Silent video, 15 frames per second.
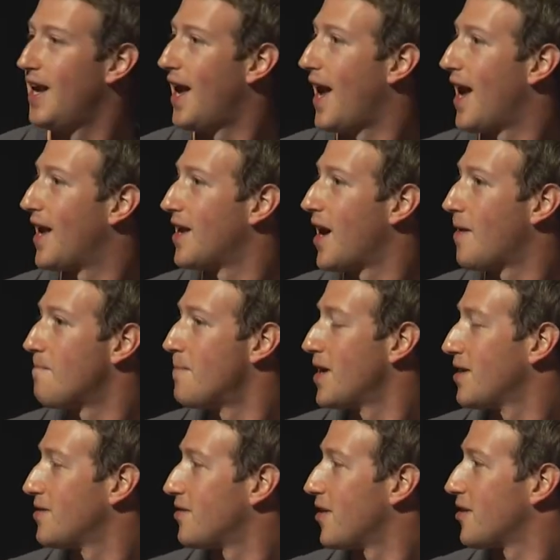and
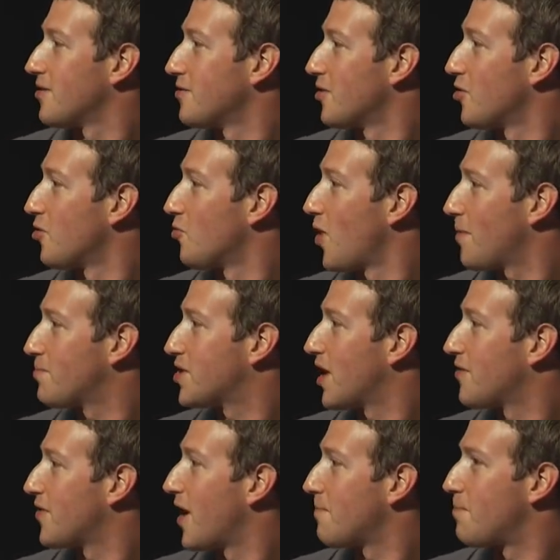made a little
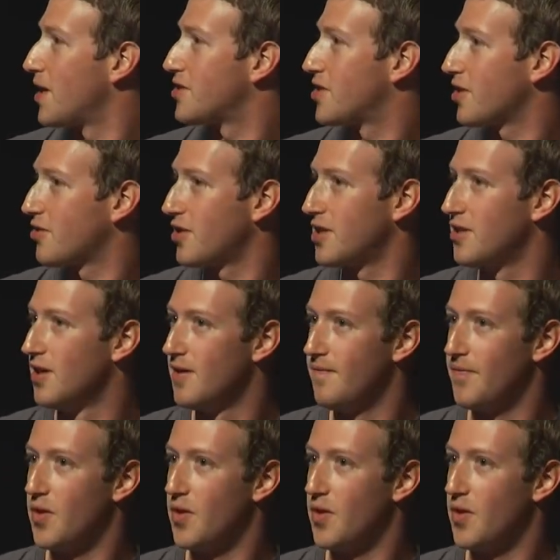website that basically